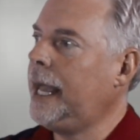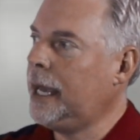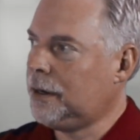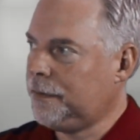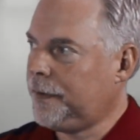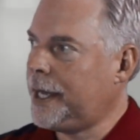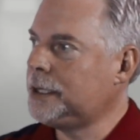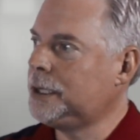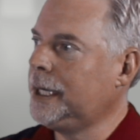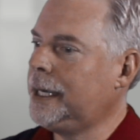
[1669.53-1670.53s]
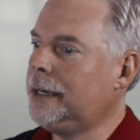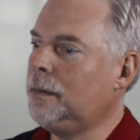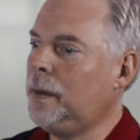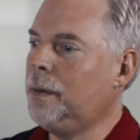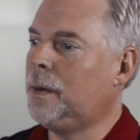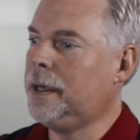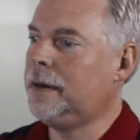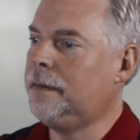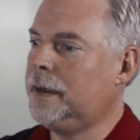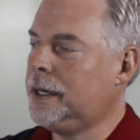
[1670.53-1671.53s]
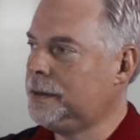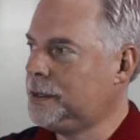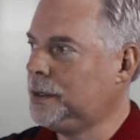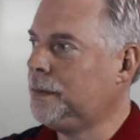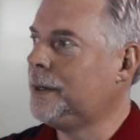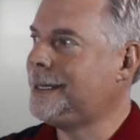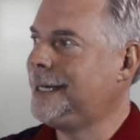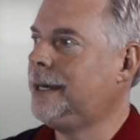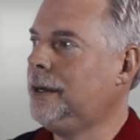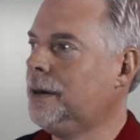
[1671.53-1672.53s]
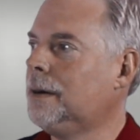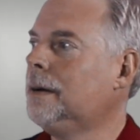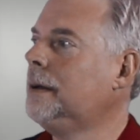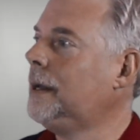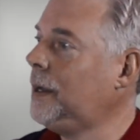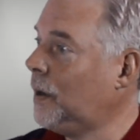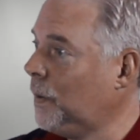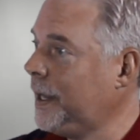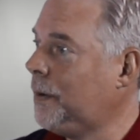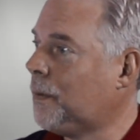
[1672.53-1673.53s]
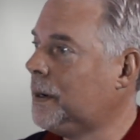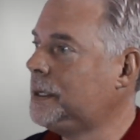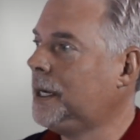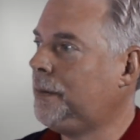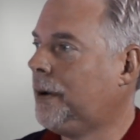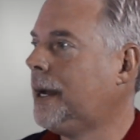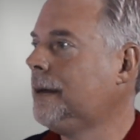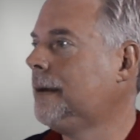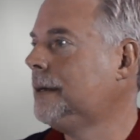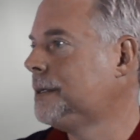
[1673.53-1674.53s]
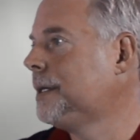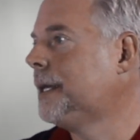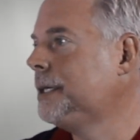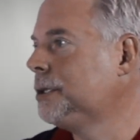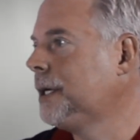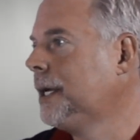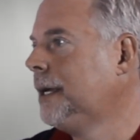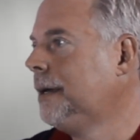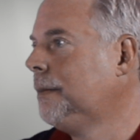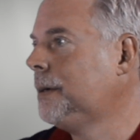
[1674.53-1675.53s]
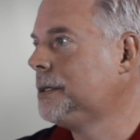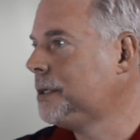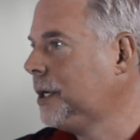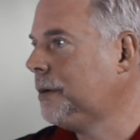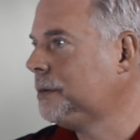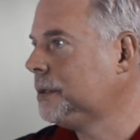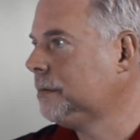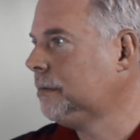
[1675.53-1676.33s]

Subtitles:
and our flashing kit, we will give the consumer a 10-year no leak warranty on product and installation, which is huge.